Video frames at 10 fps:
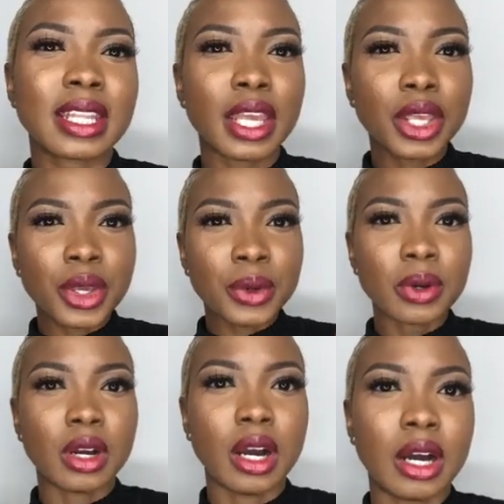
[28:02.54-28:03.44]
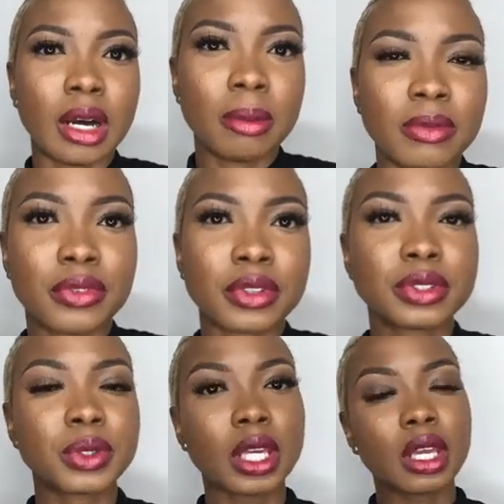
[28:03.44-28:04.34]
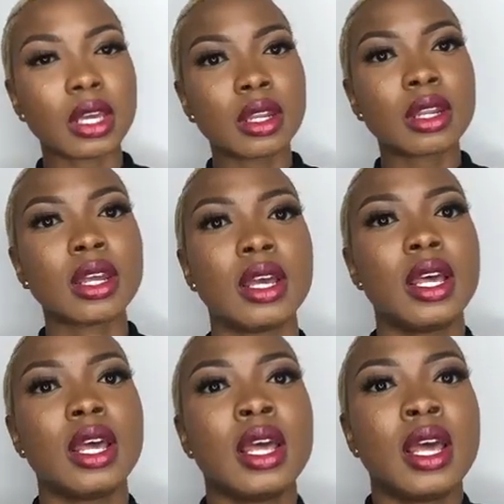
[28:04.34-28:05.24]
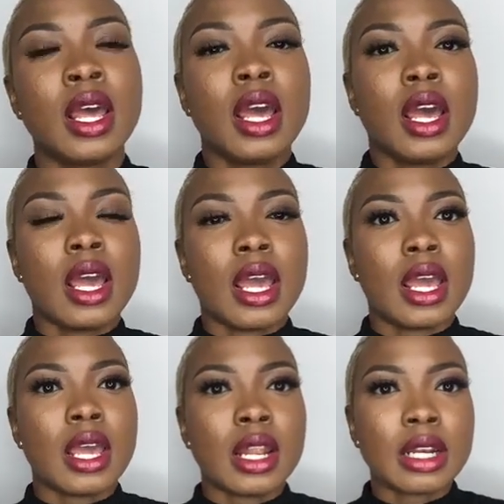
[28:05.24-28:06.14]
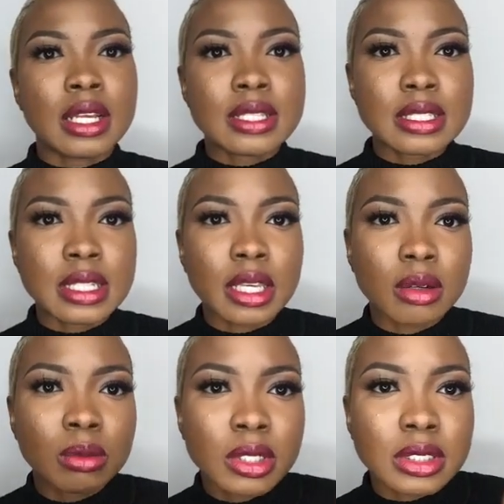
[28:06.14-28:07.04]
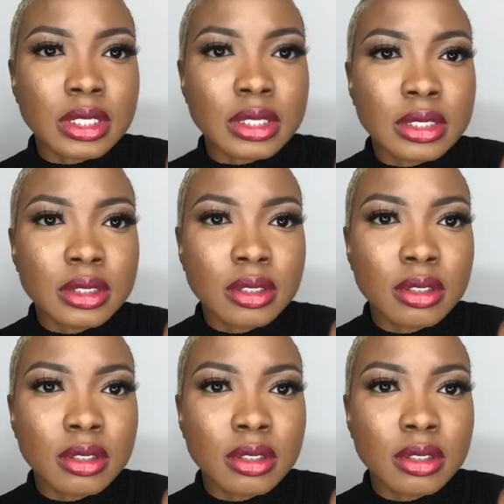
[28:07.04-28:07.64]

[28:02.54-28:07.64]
thank you for tuning in and listening. What is this?